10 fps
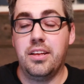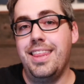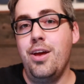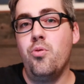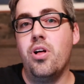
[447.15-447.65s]

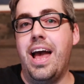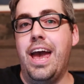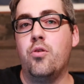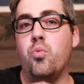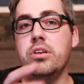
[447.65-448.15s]
they will
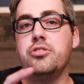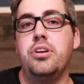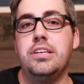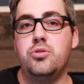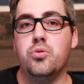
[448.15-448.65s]
add
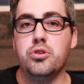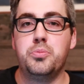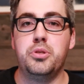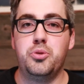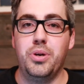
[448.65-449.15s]
wizarding duels
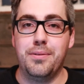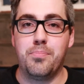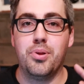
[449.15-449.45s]
between